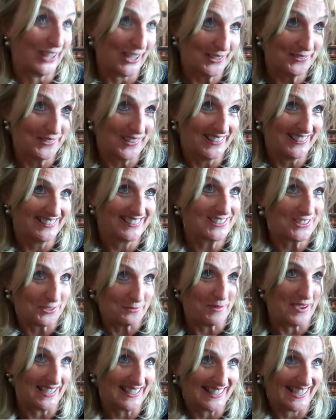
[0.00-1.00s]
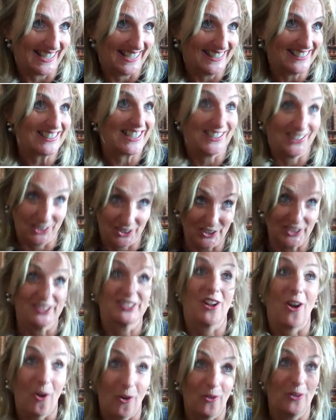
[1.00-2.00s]
I want to my client, and
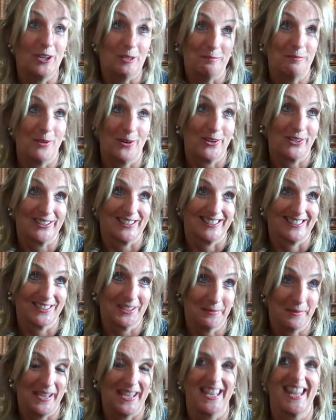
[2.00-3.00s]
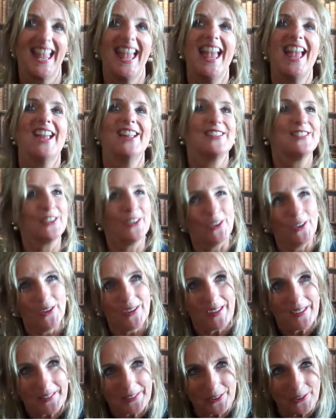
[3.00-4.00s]
she's all important to me. So
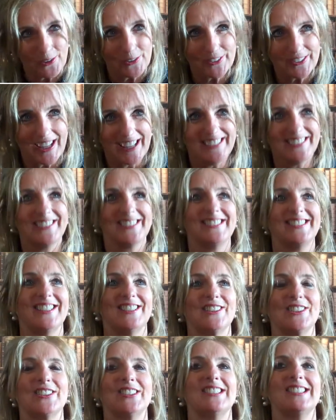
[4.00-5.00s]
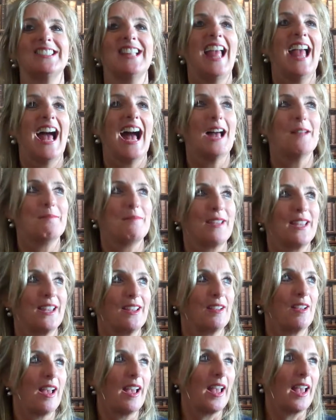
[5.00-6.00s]
those kind of decisions, I'm being
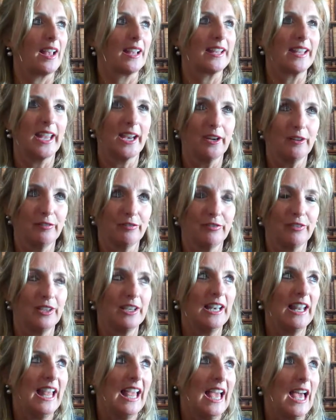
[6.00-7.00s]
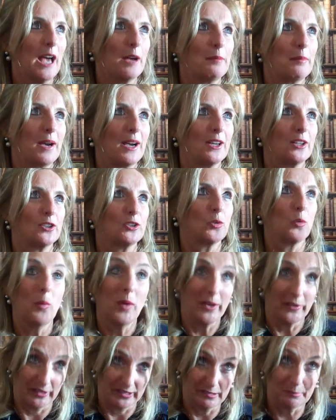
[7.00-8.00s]
careful about
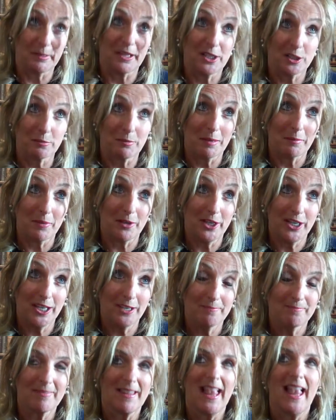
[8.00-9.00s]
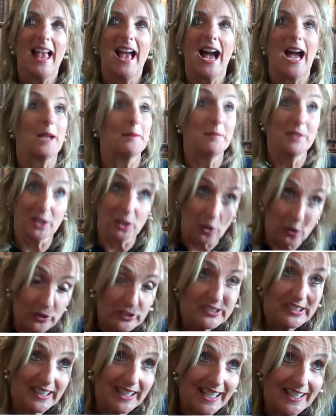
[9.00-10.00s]
where I spend my money. I'm
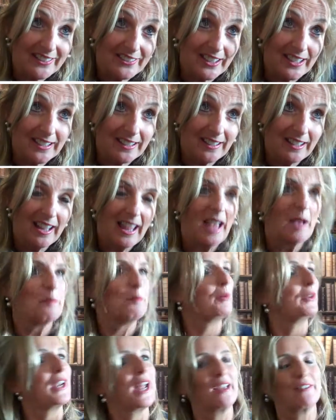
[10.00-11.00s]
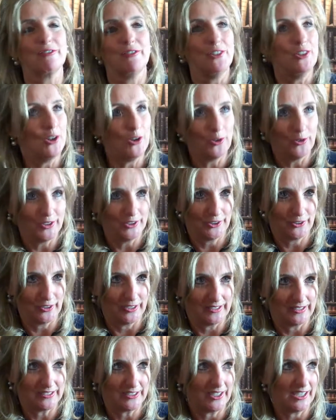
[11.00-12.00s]
negotiating, but I've no
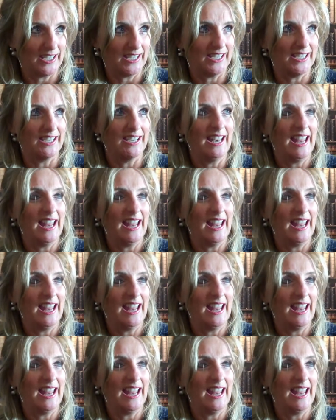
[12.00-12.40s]
interest in